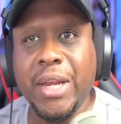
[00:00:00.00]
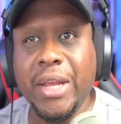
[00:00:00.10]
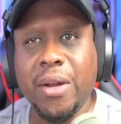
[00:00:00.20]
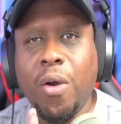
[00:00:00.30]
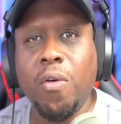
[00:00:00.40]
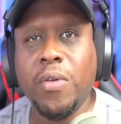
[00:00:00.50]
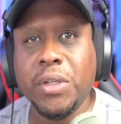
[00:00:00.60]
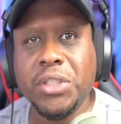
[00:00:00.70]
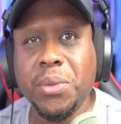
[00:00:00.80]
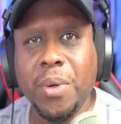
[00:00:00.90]
in over
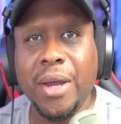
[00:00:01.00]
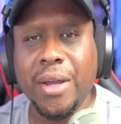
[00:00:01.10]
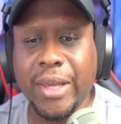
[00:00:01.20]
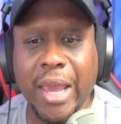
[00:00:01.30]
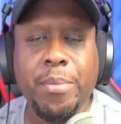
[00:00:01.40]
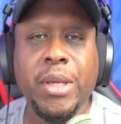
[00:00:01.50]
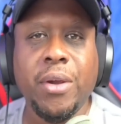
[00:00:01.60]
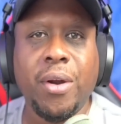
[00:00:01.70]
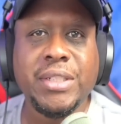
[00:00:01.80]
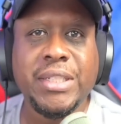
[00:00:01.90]
to uh,
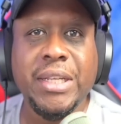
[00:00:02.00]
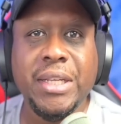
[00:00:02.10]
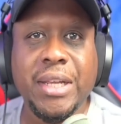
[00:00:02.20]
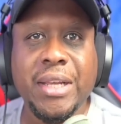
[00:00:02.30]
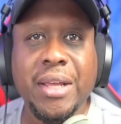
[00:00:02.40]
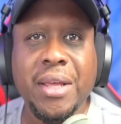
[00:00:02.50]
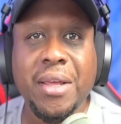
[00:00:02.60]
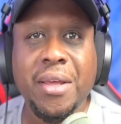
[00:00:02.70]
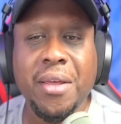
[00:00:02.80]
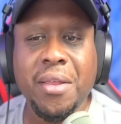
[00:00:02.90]
KPRC,
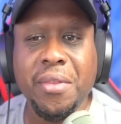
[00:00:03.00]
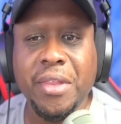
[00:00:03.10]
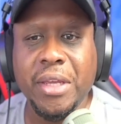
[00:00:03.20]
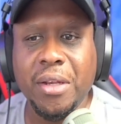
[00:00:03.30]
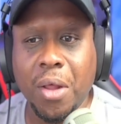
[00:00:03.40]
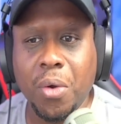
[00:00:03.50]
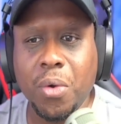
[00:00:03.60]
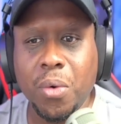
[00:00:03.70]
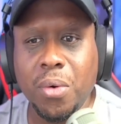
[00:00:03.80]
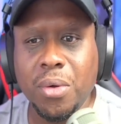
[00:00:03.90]
the
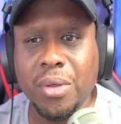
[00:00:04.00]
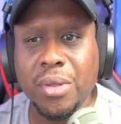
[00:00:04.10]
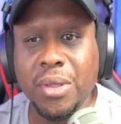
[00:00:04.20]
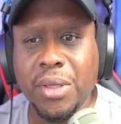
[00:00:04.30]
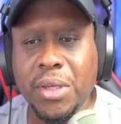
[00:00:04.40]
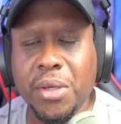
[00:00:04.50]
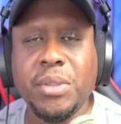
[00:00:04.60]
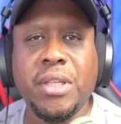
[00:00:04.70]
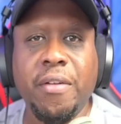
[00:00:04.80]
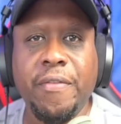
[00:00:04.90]
local
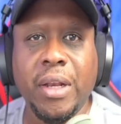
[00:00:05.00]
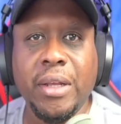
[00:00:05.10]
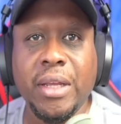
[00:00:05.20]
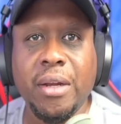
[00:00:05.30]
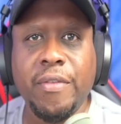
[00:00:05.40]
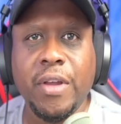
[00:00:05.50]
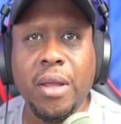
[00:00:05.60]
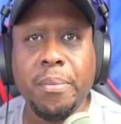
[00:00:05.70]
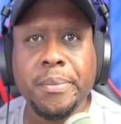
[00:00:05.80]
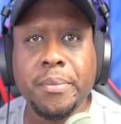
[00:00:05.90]
Houston affiliate of
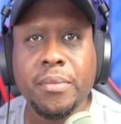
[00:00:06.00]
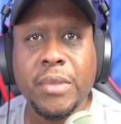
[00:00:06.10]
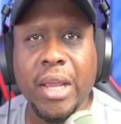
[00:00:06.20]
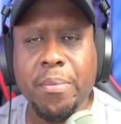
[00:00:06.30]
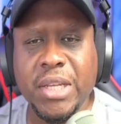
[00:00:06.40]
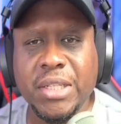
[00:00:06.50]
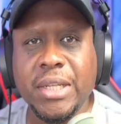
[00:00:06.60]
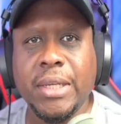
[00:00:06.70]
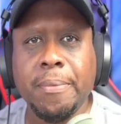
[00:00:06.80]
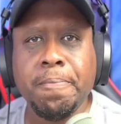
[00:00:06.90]
um,
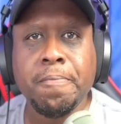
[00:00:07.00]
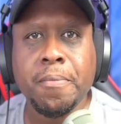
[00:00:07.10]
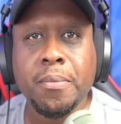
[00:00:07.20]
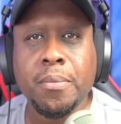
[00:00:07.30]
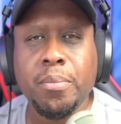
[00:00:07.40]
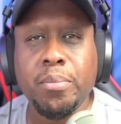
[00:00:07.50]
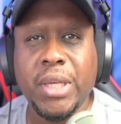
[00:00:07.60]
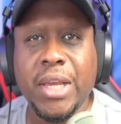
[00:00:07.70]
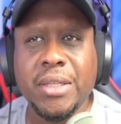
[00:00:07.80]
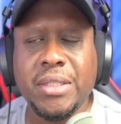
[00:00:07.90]
NBC,
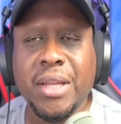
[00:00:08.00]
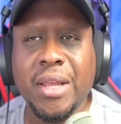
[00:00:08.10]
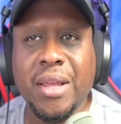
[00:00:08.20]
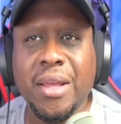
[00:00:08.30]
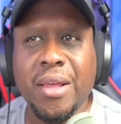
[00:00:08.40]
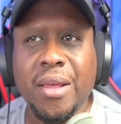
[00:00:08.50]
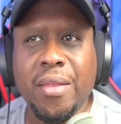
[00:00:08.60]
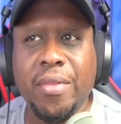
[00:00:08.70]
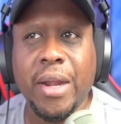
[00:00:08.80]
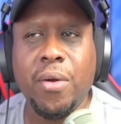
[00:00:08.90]
because
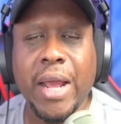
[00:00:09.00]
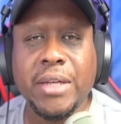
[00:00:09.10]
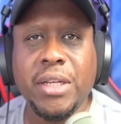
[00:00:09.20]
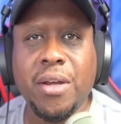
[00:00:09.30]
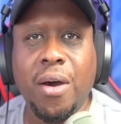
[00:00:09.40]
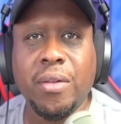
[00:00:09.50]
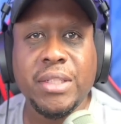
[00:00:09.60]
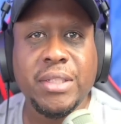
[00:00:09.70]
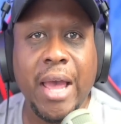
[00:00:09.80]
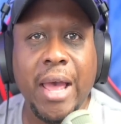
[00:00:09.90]
they don't actually call
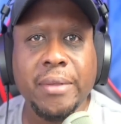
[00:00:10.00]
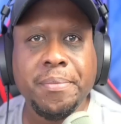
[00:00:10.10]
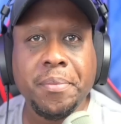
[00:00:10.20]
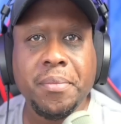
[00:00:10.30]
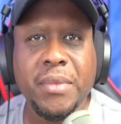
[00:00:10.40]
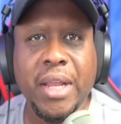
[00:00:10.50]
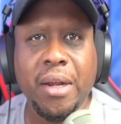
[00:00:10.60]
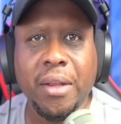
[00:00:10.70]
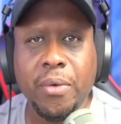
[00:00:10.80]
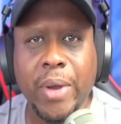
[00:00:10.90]
this guy an
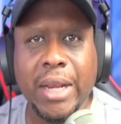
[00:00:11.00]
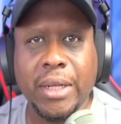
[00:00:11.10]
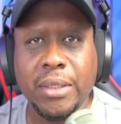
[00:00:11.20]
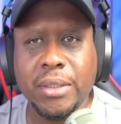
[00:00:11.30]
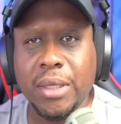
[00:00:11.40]
illegal alien.